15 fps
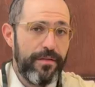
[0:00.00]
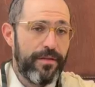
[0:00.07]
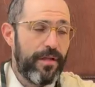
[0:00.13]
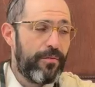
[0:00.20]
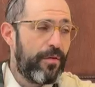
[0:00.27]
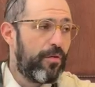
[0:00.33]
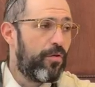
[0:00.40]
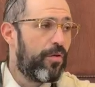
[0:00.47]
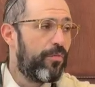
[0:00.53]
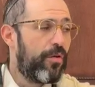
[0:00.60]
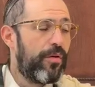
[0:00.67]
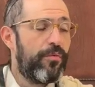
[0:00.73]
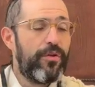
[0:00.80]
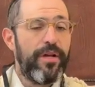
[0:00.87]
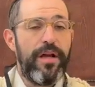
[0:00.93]
There's a
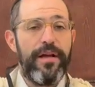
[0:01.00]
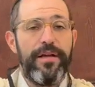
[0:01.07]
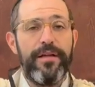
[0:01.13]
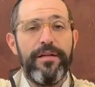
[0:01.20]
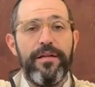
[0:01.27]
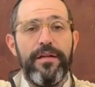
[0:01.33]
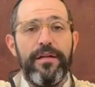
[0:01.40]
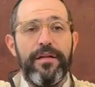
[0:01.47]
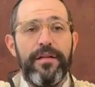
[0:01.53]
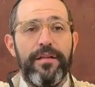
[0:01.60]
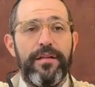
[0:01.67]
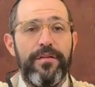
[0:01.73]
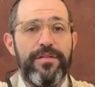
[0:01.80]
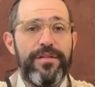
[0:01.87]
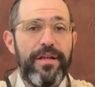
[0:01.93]
Shulchan
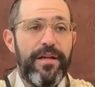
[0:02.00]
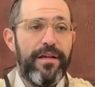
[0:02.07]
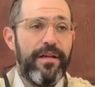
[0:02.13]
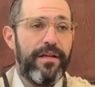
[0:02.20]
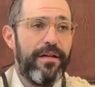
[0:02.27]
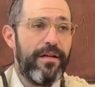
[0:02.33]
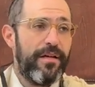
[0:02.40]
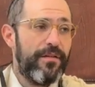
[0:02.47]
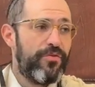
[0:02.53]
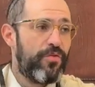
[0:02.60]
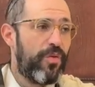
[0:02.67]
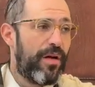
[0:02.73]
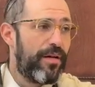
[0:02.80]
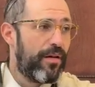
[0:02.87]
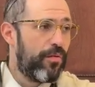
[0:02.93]

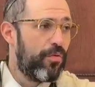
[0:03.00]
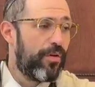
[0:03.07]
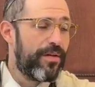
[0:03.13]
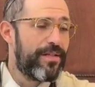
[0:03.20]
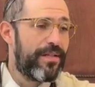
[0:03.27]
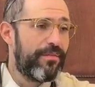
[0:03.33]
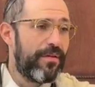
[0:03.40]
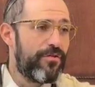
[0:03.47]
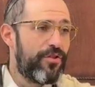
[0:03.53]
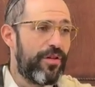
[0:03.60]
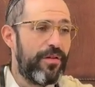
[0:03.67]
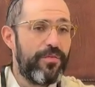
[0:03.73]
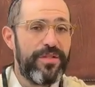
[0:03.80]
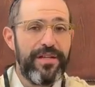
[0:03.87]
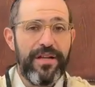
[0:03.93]
Aruch in Siman
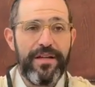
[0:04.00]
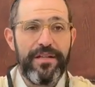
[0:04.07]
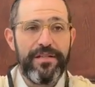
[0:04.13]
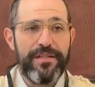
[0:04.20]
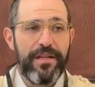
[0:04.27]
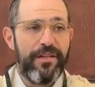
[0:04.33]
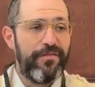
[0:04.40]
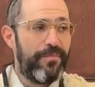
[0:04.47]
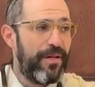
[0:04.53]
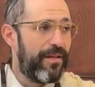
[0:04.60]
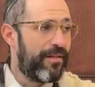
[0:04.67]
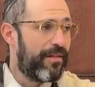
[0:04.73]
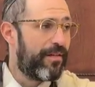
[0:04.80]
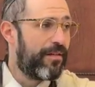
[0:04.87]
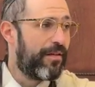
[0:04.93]
Shin Yud Zayin, Saif
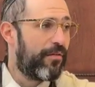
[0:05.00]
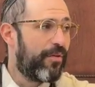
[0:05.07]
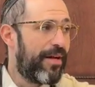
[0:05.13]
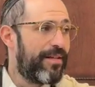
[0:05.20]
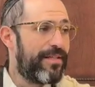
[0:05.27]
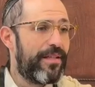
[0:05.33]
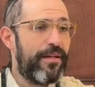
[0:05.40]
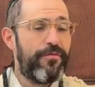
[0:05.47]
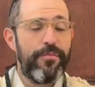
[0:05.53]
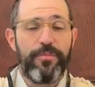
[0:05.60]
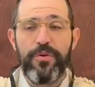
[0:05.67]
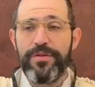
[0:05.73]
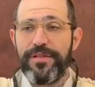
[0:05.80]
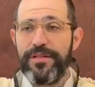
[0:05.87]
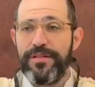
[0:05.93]
Bet, that writes that if a
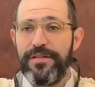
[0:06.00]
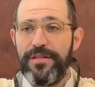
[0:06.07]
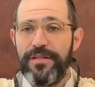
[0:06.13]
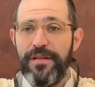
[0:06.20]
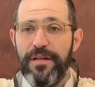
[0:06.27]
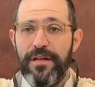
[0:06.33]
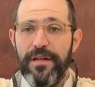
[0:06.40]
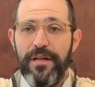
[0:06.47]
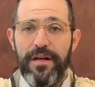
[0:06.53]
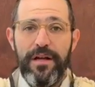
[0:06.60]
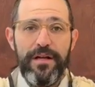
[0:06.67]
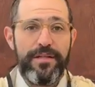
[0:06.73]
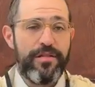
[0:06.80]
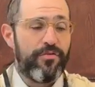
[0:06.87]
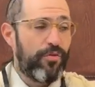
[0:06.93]
person's
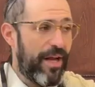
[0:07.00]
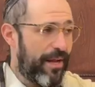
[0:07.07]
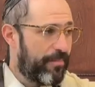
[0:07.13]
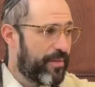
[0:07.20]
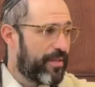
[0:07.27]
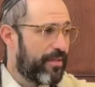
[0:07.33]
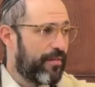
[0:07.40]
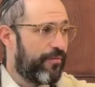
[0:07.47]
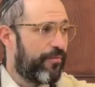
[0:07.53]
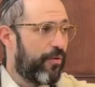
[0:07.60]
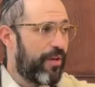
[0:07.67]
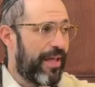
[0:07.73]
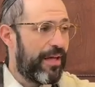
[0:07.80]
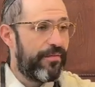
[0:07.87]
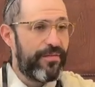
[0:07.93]
straps
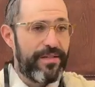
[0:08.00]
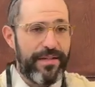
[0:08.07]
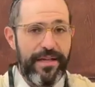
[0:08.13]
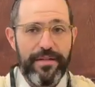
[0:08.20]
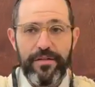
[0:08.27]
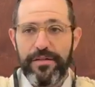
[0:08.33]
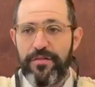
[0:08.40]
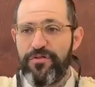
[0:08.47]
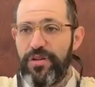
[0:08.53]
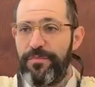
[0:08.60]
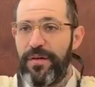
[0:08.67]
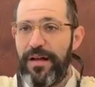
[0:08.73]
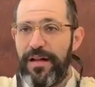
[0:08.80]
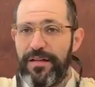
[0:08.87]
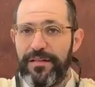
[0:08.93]
fall out of his sandals on
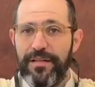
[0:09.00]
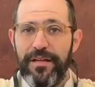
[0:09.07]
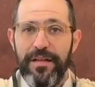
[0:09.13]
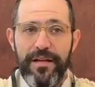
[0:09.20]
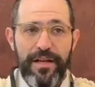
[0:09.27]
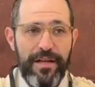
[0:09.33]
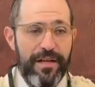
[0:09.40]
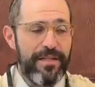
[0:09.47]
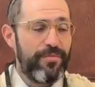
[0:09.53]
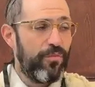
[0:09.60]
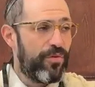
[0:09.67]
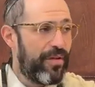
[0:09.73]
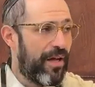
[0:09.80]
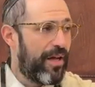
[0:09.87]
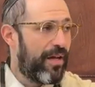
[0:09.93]
Shabbat, it is
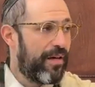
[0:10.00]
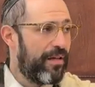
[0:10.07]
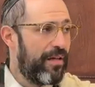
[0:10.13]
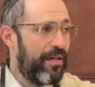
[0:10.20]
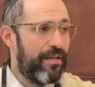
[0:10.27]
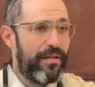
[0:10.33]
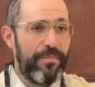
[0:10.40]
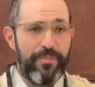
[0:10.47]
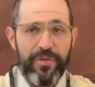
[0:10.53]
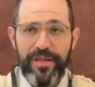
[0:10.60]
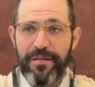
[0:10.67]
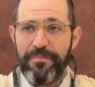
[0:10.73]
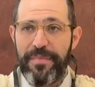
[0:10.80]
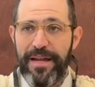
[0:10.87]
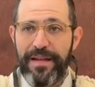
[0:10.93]
mutar to put
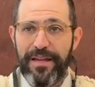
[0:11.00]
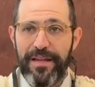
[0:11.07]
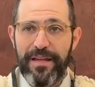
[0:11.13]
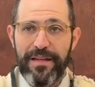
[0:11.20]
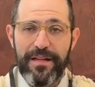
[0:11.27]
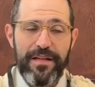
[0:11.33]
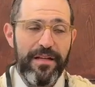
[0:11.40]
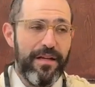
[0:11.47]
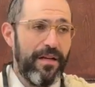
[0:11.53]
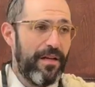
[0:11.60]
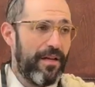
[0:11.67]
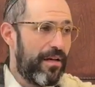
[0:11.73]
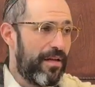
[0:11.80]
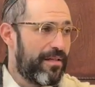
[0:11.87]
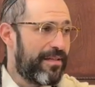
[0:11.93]
them back in
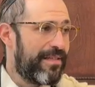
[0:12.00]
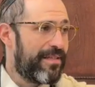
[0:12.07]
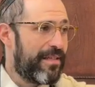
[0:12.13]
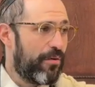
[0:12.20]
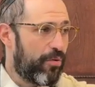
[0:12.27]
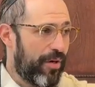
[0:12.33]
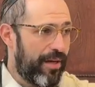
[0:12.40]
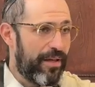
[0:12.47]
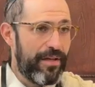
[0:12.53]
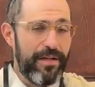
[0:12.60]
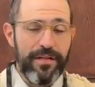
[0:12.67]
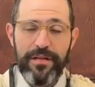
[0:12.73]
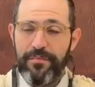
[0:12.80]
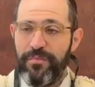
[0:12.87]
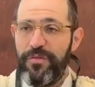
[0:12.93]
since they were
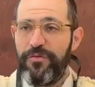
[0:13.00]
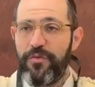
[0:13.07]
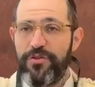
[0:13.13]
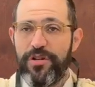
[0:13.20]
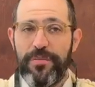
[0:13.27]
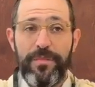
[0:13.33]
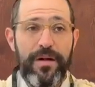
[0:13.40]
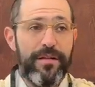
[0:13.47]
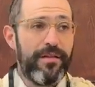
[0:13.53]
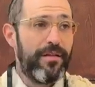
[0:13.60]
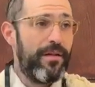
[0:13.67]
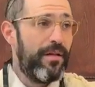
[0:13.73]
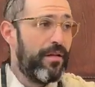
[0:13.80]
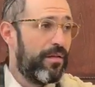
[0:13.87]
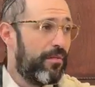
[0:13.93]
in before Shabbat.
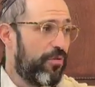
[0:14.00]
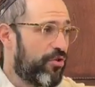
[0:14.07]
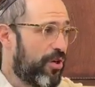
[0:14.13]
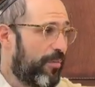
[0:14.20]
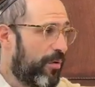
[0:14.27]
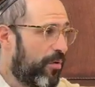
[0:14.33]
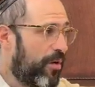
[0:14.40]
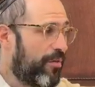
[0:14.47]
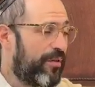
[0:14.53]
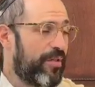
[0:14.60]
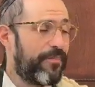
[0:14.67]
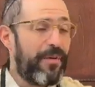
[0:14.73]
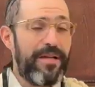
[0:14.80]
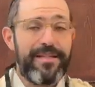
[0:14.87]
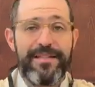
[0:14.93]
The Mishnah Berurah on the
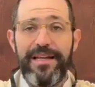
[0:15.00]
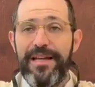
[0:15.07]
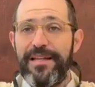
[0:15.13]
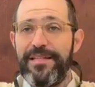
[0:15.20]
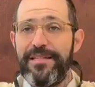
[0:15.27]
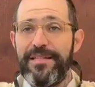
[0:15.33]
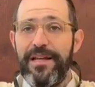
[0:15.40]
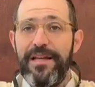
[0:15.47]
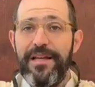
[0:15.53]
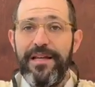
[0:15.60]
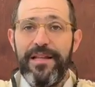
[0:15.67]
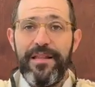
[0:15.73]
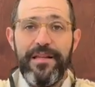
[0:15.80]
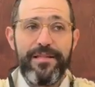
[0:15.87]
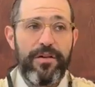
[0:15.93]
spot says
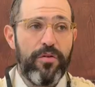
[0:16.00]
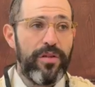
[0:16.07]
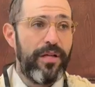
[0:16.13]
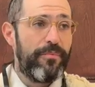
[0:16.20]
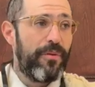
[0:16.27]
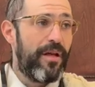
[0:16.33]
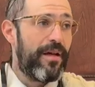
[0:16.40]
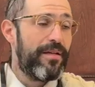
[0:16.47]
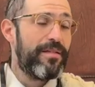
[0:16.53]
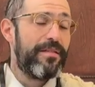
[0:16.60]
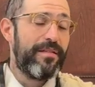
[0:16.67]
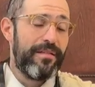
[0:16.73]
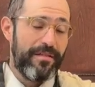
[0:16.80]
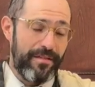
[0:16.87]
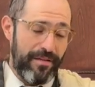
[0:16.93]
this only
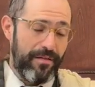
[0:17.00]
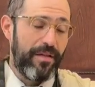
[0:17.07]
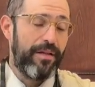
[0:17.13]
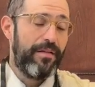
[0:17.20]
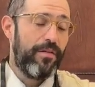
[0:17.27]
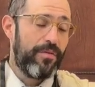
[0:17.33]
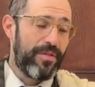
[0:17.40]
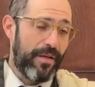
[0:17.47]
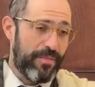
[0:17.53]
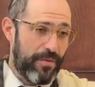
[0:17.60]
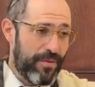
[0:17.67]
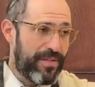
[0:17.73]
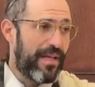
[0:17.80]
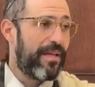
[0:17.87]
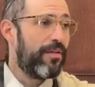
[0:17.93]
applies, in those times it
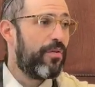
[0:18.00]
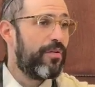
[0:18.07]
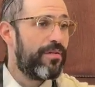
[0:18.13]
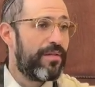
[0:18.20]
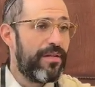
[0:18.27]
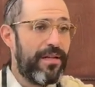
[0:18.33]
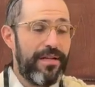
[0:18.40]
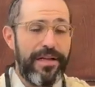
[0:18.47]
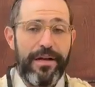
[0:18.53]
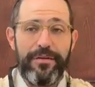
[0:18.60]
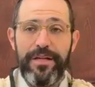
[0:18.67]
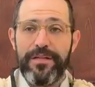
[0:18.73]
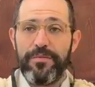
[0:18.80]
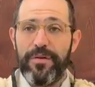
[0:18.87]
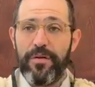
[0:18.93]
was sandals.
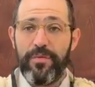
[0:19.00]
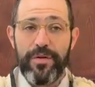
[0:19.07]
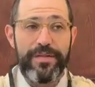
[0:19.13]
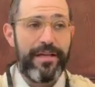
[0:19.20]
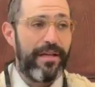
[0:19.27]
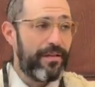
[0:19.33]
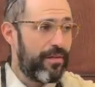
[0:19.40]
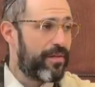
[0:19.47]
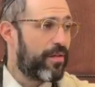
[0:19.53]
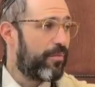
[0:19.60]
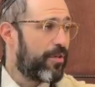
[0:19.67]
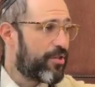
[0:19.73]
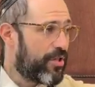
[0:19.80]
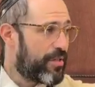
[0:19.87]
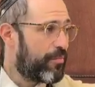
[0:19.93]
Nowadays we don't wear sandals so
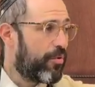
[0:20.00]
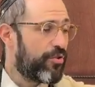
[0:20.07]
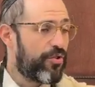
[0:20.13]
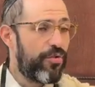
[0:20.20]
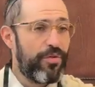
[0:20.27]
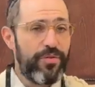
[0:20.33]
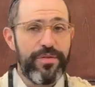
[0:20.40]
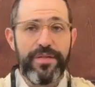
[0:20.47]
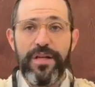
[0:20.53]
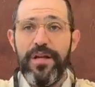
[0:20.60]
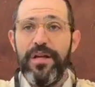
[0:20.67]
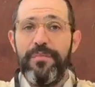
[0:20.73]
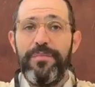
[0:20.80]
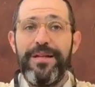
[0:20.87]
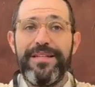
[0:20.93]
much, it's more shoes.
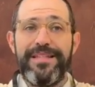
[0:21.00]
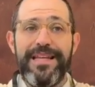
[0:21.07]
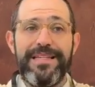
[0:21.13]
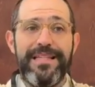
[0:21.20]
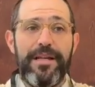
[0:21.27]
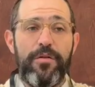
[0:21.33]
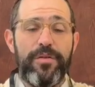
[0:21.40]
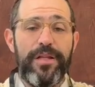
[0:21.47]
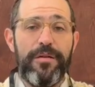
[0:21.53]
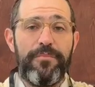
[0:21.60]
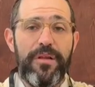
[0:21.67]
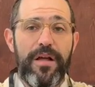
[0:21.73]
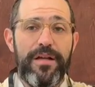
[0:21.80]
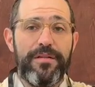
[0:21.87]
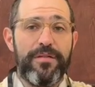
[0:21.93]
But he says that only
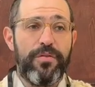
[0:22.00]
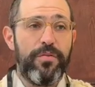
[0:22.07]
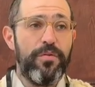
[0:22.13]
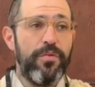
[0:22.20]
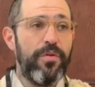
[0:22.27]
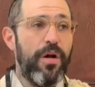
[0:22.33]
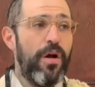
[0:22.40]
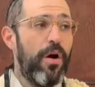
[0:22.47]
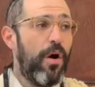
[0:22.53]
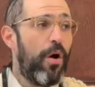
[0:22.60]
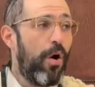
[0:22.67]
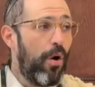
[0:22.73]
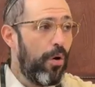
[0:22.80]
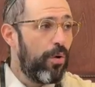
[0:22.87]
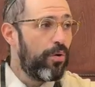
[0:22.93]
applies to
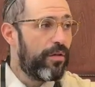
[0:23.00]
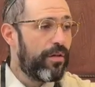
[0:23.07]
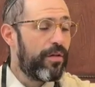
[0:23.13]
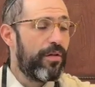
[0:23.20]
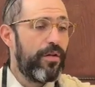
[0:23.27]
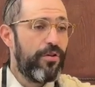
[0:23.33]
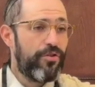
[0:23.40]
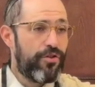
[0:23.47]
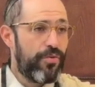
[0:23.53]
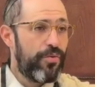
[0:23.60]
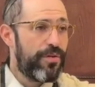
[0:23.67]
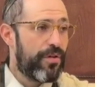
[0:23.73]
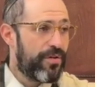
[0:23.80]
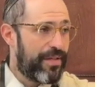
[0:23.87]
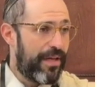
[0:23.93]
old
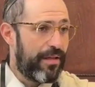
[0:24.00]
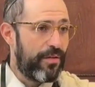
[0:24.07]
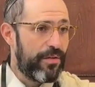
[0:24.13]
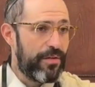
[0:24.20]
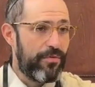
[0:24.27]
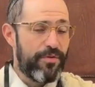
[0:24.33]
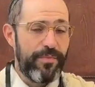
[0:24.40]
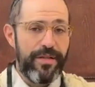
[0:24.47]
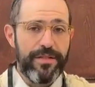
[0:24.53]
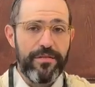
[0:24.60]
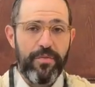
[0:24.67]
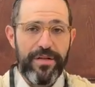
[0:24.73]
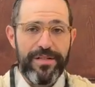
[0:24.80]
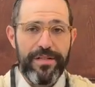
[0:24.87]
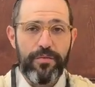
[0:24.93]
shoes or sandals, which means
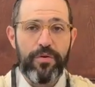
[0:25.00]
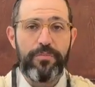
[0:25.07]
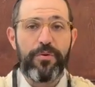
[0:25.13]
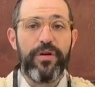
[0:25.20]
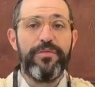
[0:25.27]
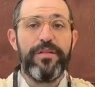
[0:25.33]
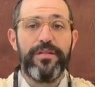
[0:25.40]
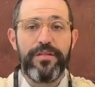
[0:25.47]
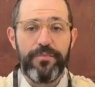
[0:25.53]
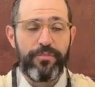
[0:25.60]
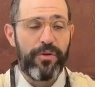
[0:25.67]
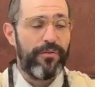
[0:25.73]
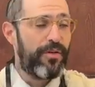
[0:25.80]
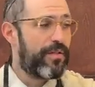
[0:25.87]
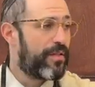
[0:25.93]
ones that were
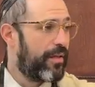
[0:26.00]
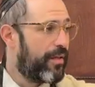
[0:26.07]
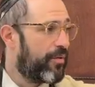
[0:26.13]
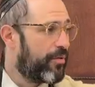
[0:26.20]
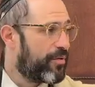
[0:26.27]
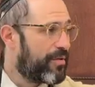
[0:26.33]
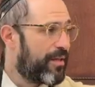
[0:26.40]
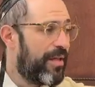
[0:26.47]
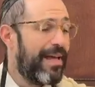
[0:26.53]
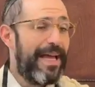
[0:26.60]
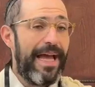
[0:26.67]
previously used.